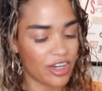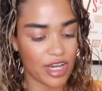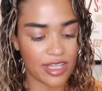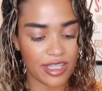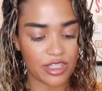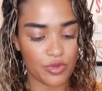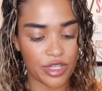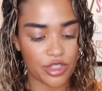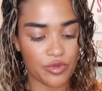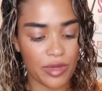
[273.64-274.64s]
Okay, that's
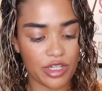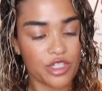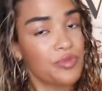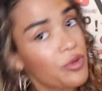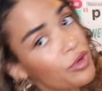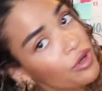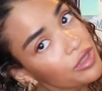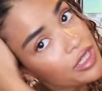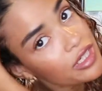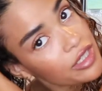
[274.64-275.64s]
way too much, but we're
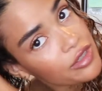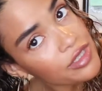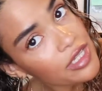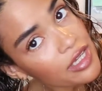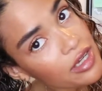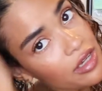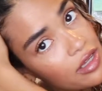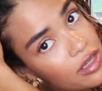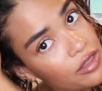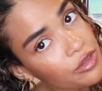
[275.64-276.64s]
only gonna use like
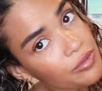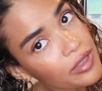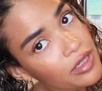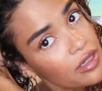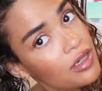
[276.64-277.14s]
a little bit.